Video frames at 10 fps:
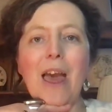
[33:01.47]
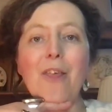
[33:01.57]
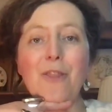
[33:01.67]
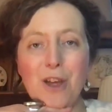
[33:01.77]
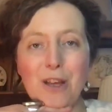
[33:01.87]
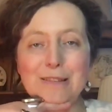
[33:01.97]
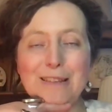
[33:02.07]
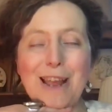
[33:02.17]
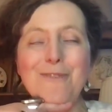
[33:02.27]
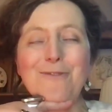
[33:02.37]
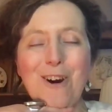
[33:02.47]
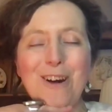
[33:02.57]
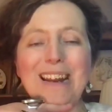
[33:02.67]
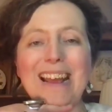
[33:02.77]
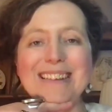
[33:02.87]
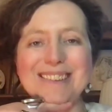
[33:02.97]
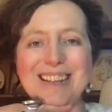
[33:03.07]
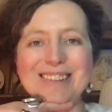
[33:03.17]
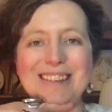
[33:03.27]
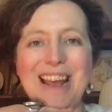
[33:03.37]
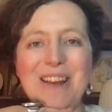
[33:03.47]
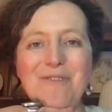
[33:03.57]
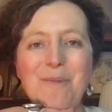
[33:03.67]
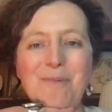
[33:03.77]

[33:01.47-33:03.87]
Thursday, Friday and Saturday from